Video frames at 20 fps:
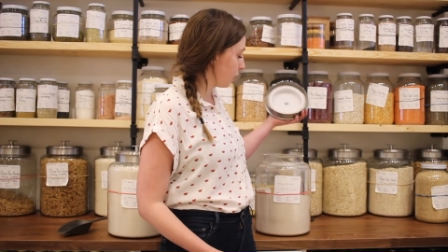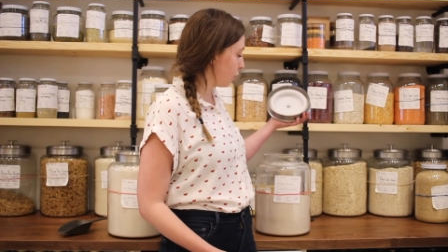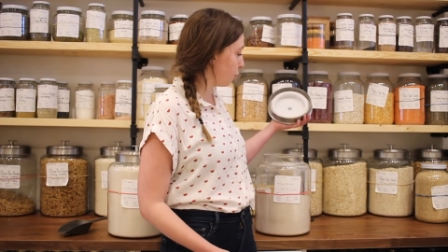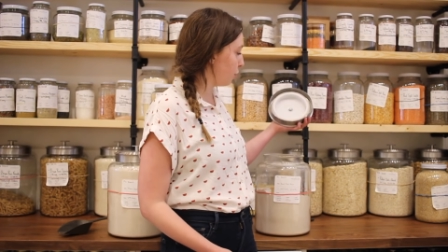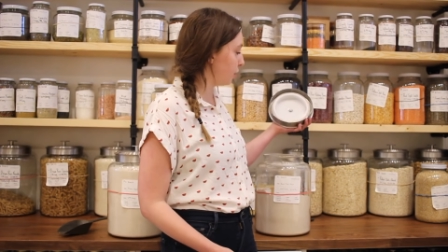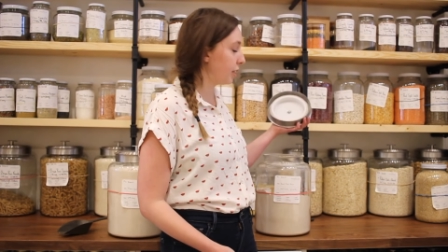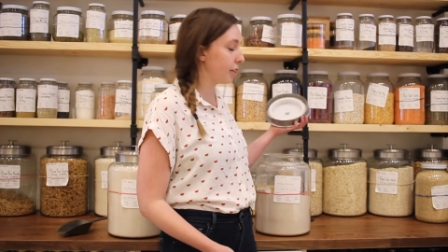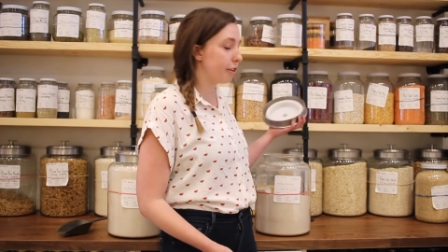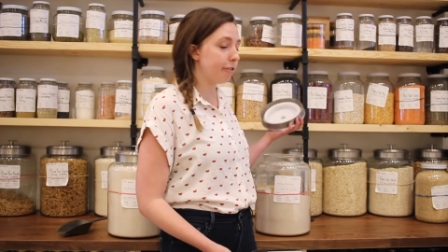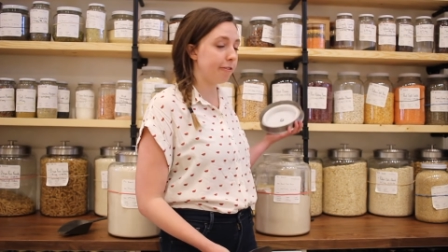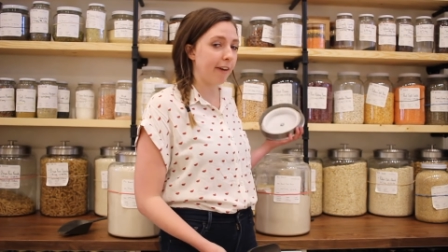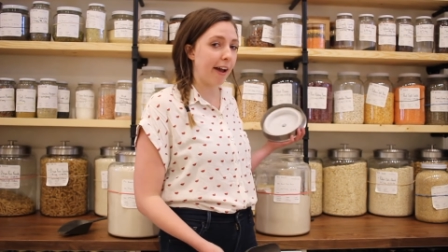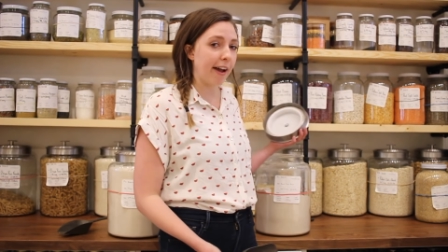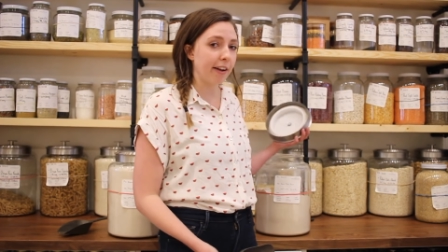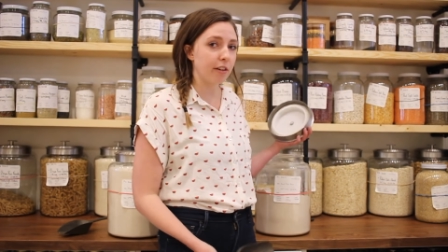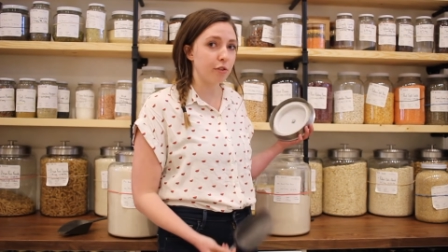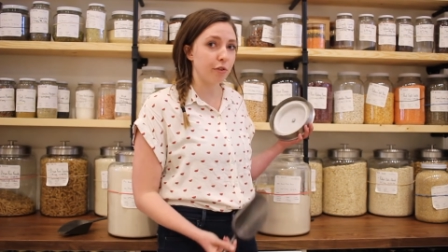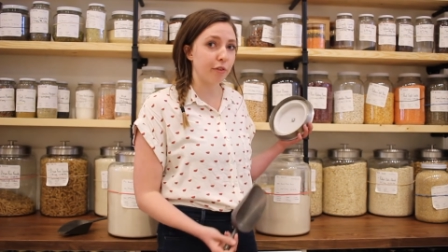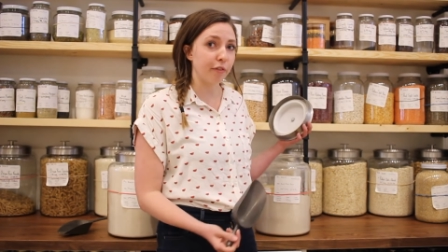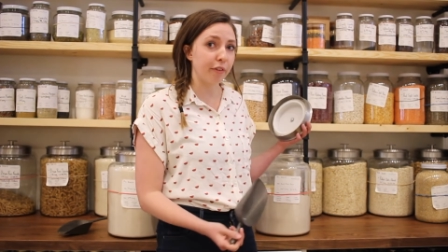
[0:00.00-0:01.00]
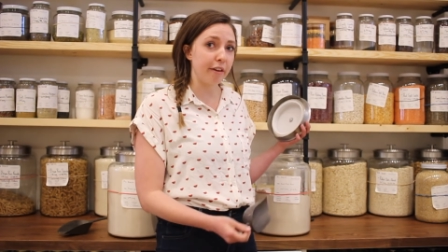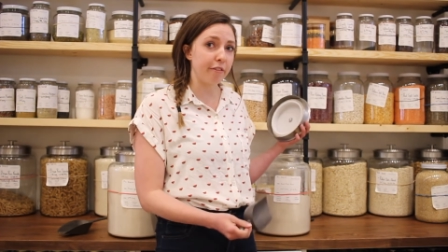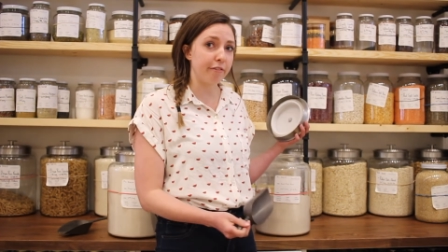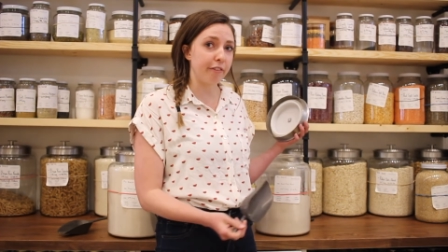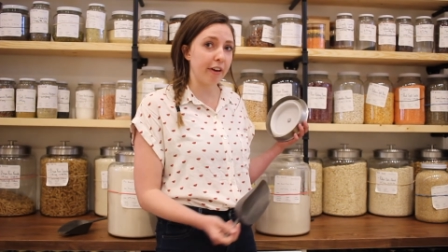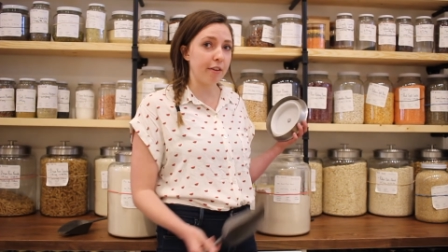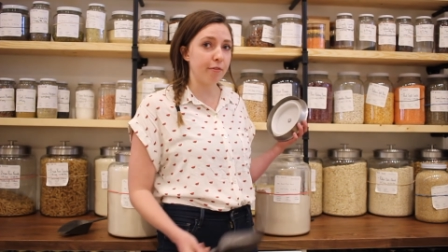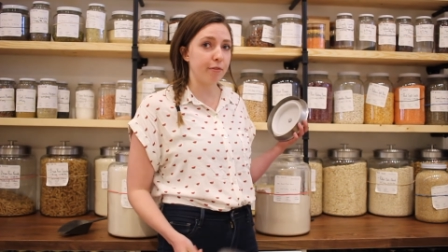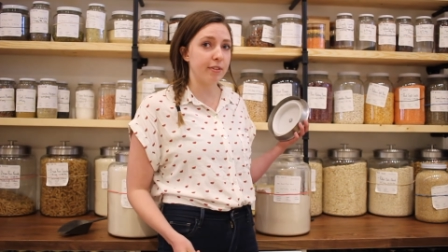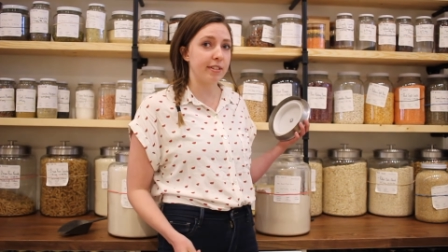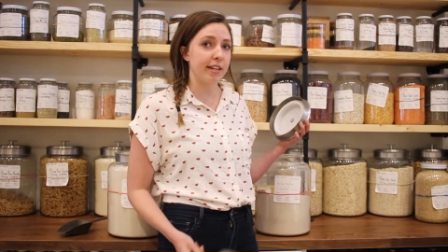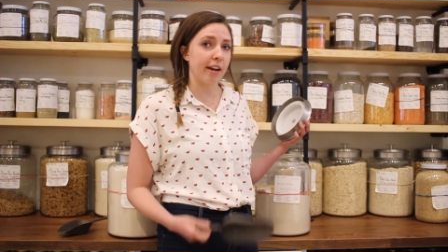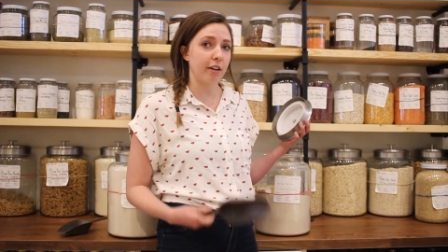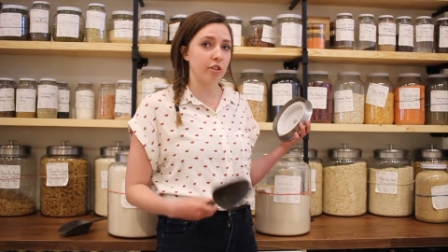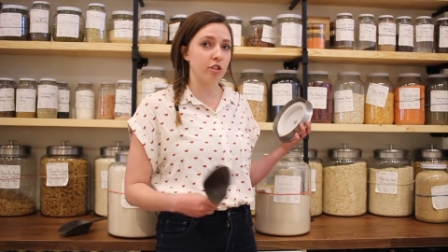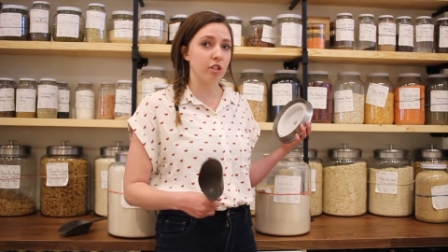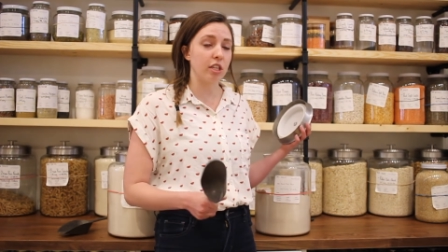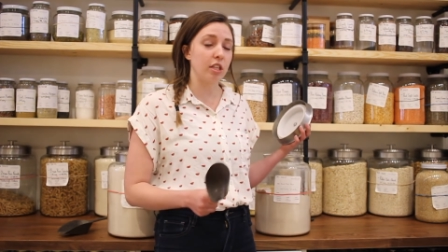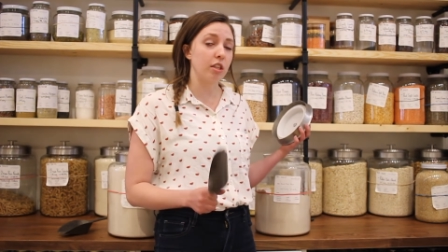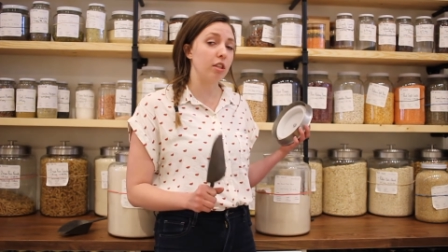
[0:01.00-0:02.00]
Cool little fact, red Fife was
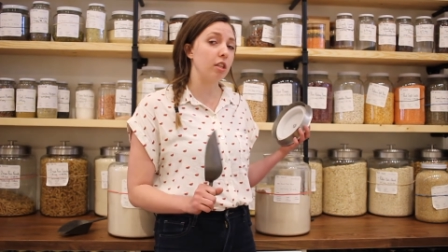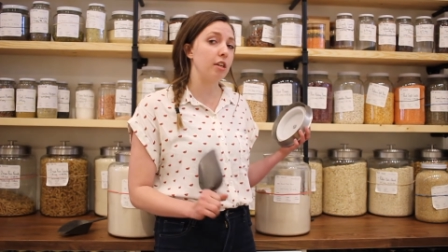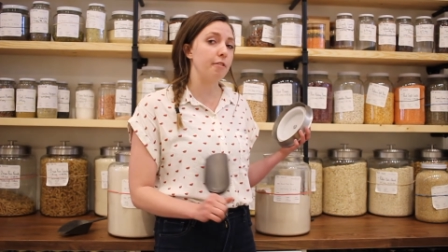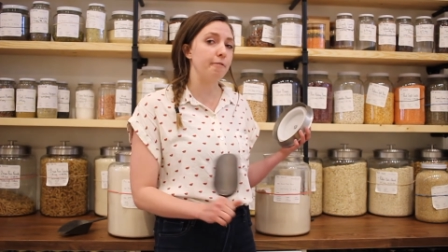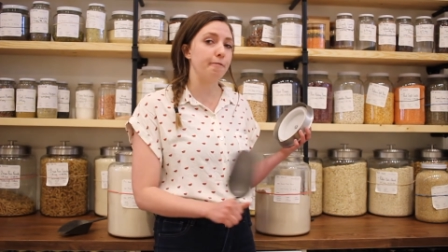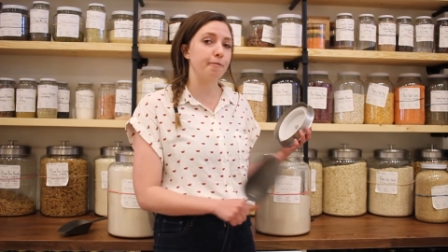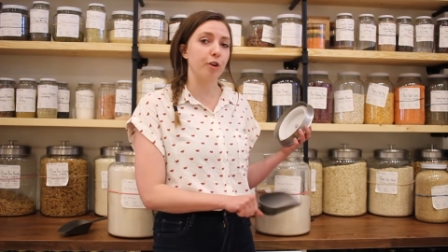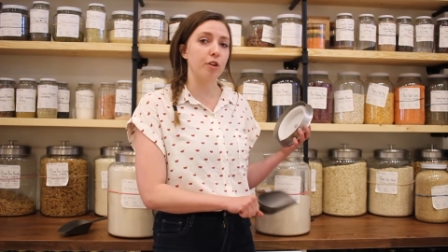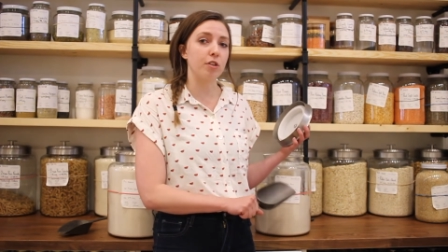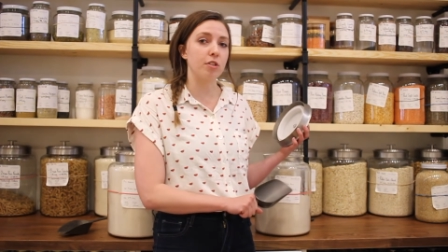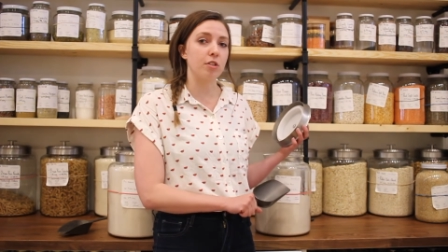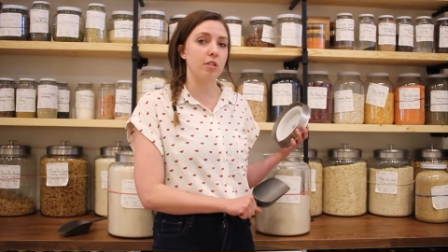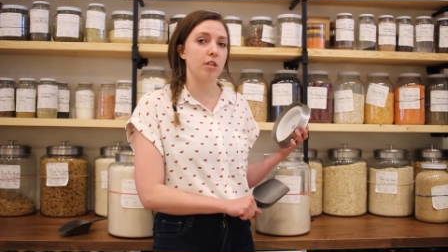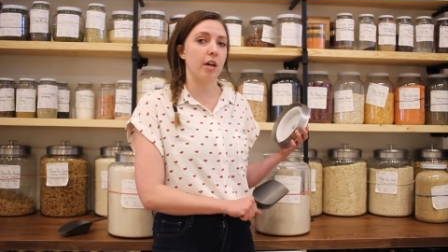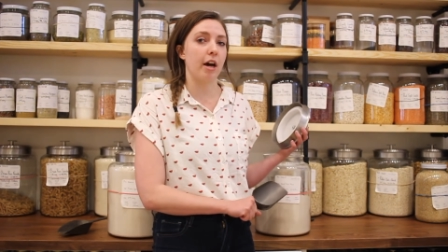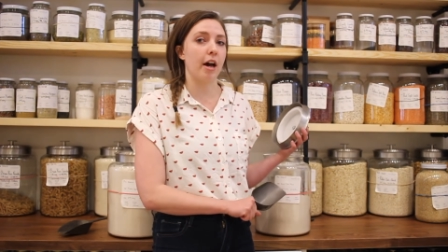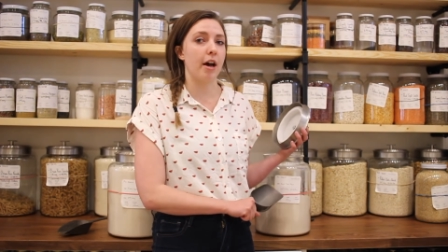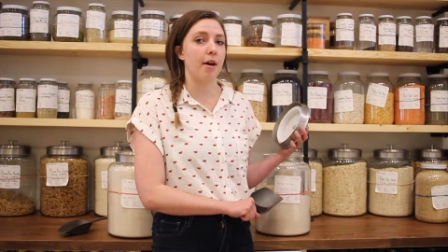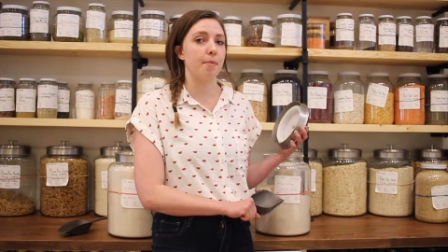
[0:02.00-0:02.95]
actually the first